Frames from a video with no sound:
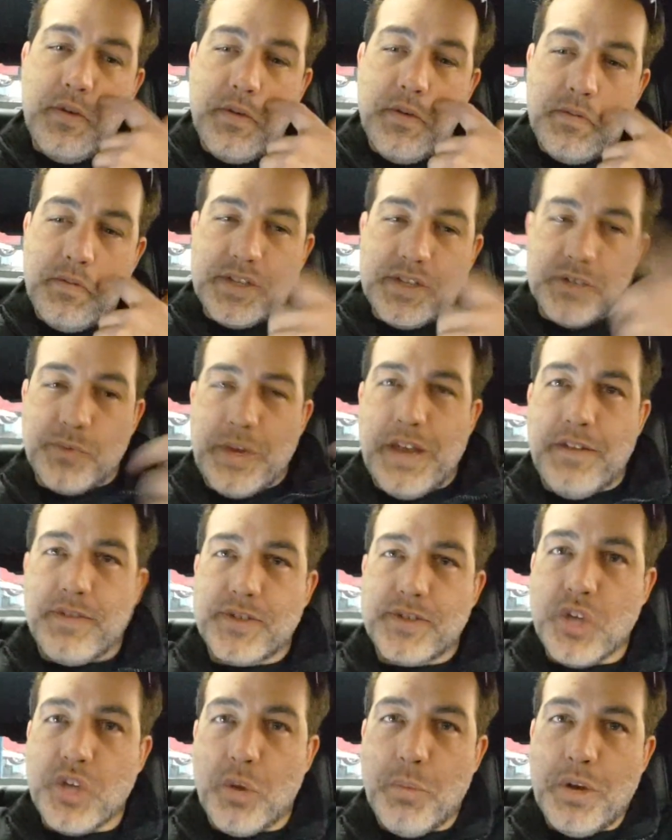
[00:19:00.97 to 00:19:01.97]
since we have
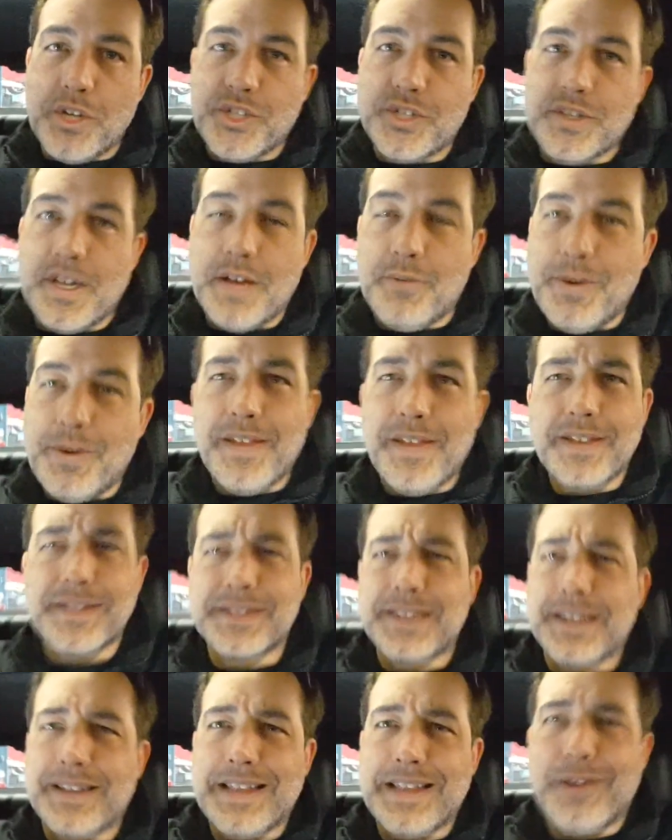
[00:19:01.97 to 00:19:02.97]
so much of that, wow, this is
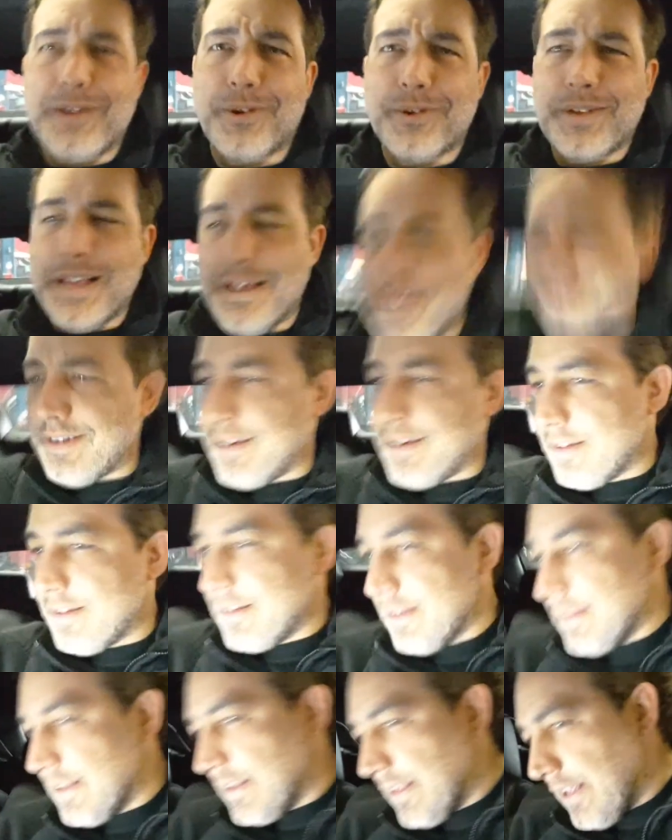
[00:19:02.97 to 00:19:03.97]
getting louder and louder here.
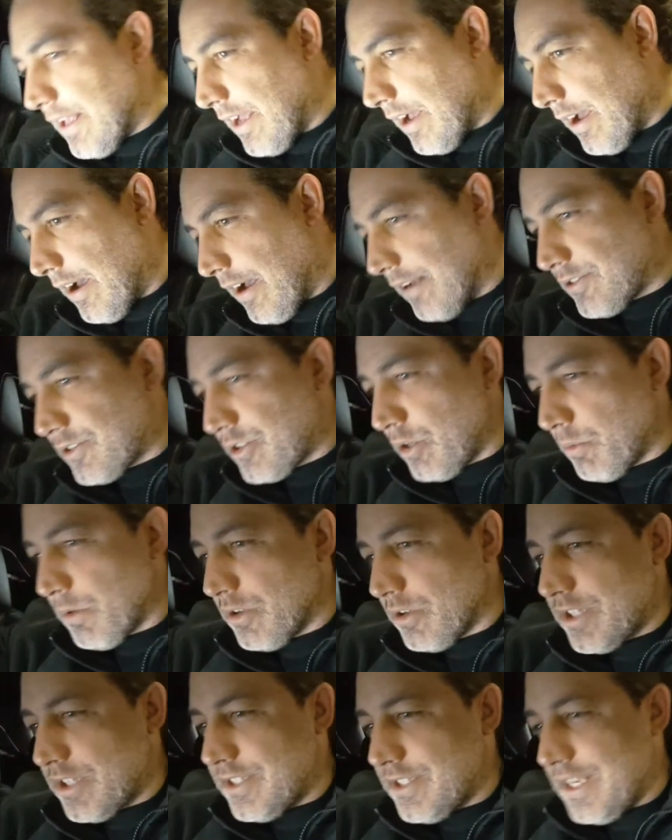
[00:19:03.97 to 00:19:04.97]
Subaru,
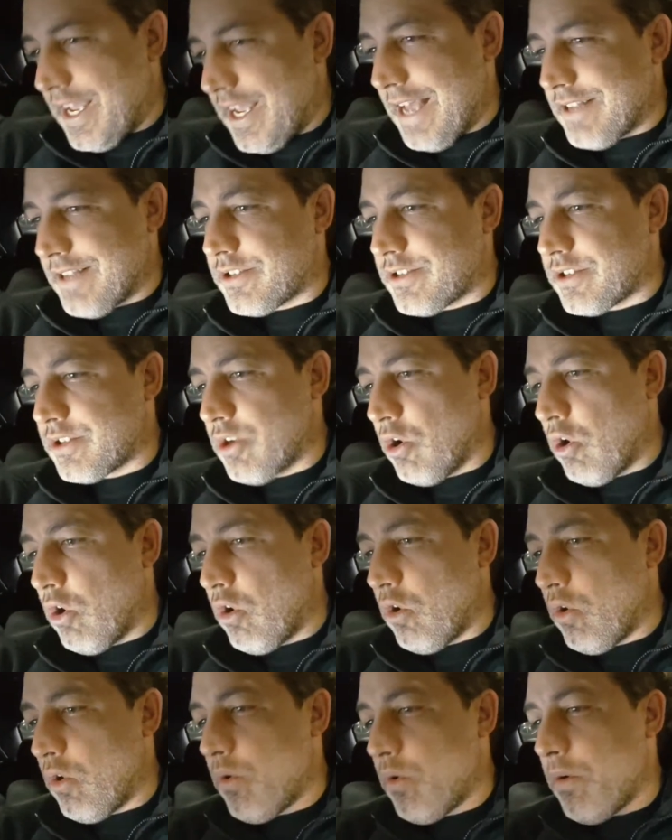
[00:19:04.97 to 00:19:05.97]
since it has
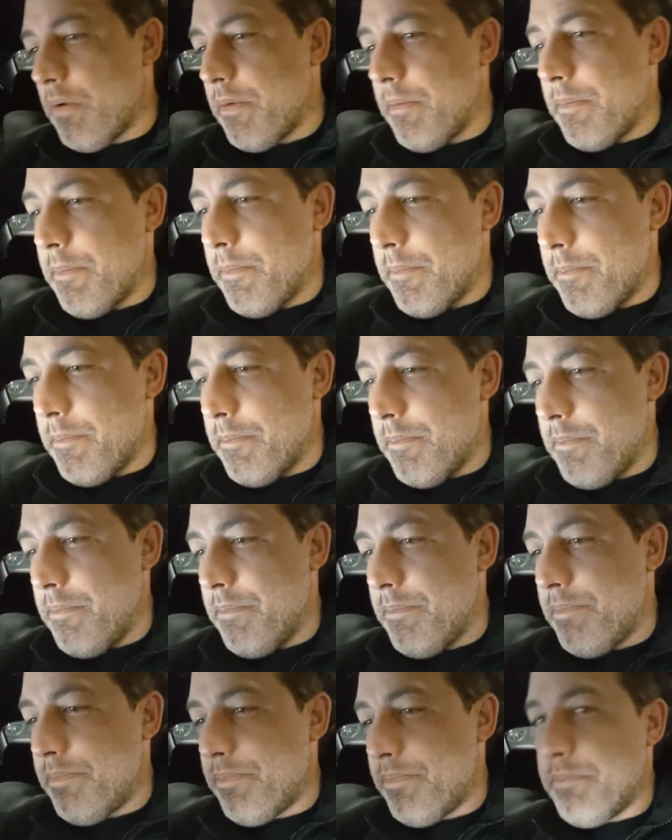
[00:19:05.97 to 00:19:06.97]
so
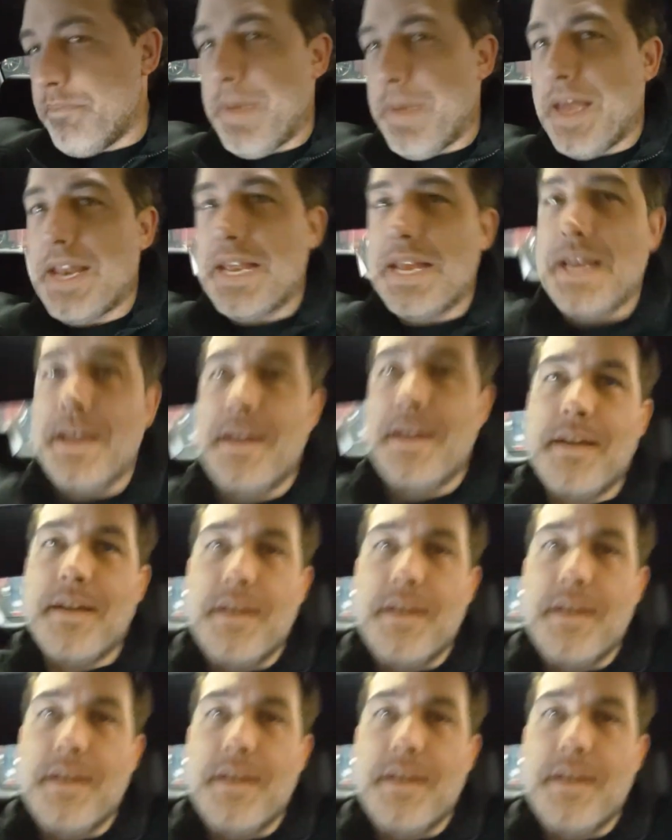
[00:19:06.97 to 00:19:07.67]
many